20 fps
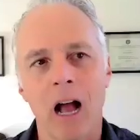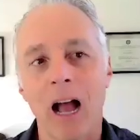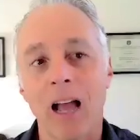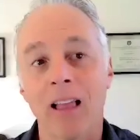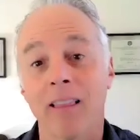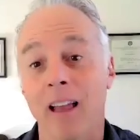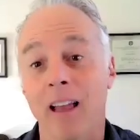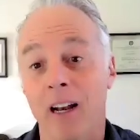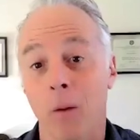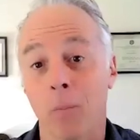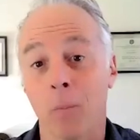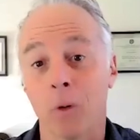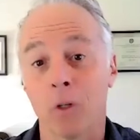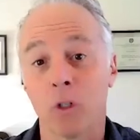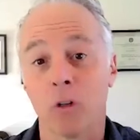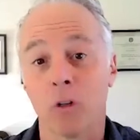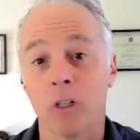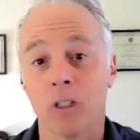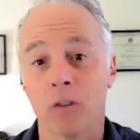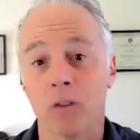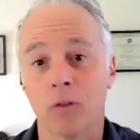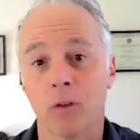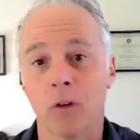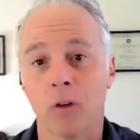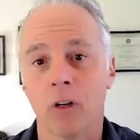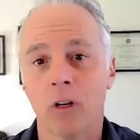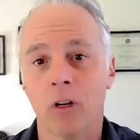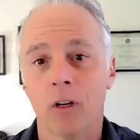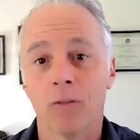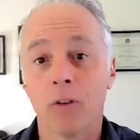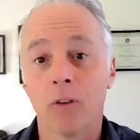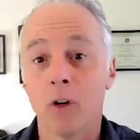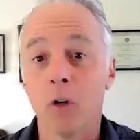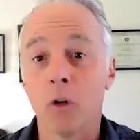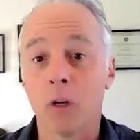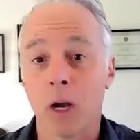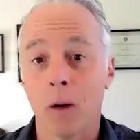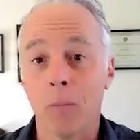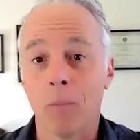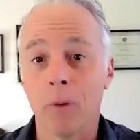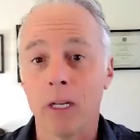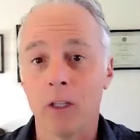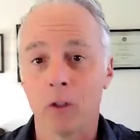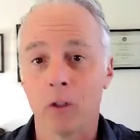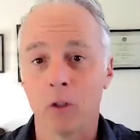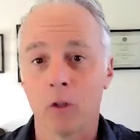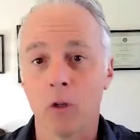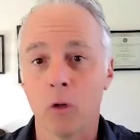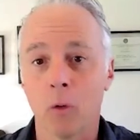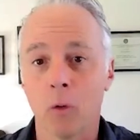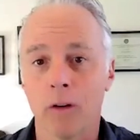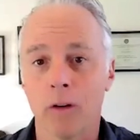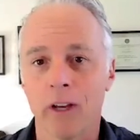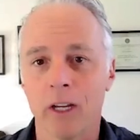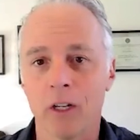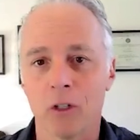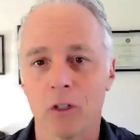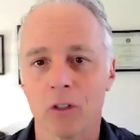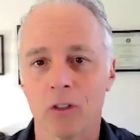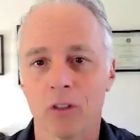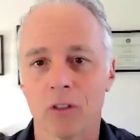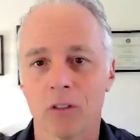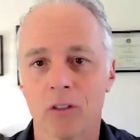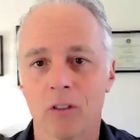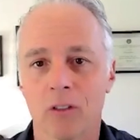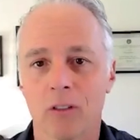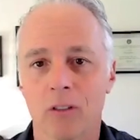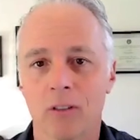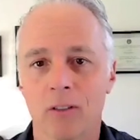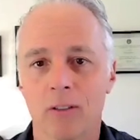highlight opportunities for new companies or new innovations?